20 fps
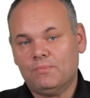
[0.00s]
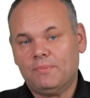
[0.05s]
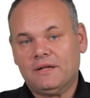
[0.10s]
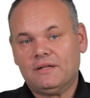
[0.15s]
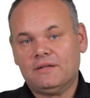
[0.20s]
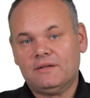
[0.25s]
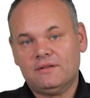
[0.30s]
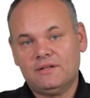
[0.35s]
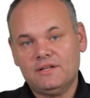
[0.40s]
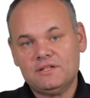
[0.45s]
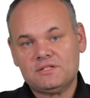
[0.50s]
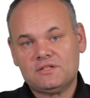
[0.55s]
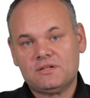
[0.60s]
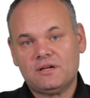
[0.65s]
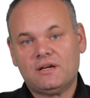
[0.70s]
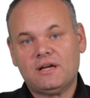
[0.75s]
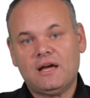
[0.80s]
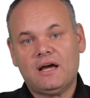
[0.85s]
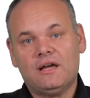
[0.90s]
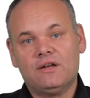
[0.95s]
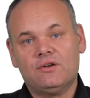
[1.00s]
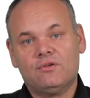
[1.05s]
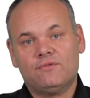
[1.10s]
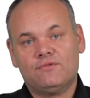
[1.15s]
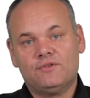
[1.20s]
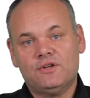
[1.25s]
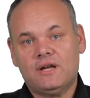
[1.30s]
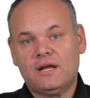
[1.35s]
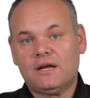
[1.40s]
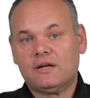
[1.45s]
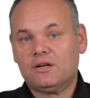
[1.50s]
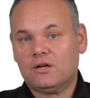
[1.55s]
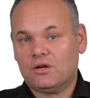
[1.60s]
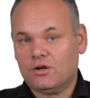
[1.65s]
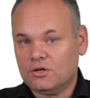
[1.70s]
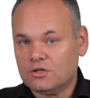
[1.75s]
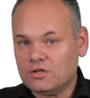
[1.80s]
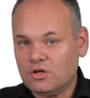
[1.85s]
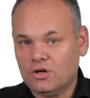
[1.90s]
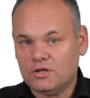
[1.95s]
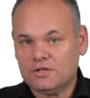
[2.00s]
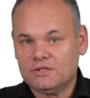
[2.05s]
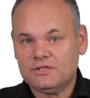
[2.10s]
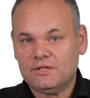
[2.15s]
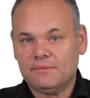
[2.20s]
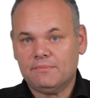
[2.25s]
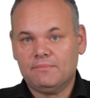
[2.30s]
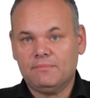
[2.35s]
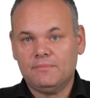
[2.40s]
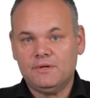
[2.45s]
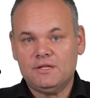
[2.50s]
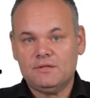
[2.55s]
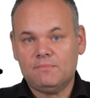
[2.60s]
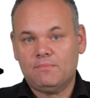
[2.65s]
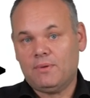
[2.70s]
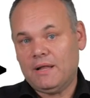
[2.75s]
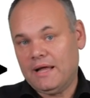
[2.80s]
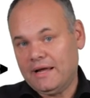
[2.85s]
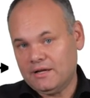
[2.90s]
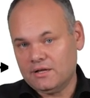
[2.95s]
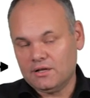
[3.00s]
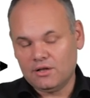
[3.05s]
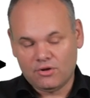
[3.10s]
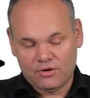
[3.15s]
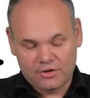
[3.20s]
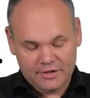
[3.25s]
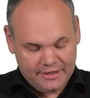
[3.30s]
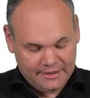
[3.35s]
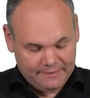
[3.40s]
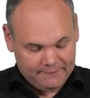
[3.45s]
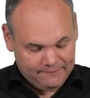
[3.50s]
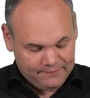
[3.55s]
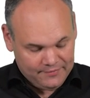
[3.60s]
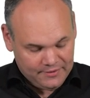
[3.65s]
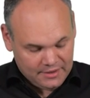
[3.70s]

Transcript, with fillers: But this kind of didactical concept means blended learning.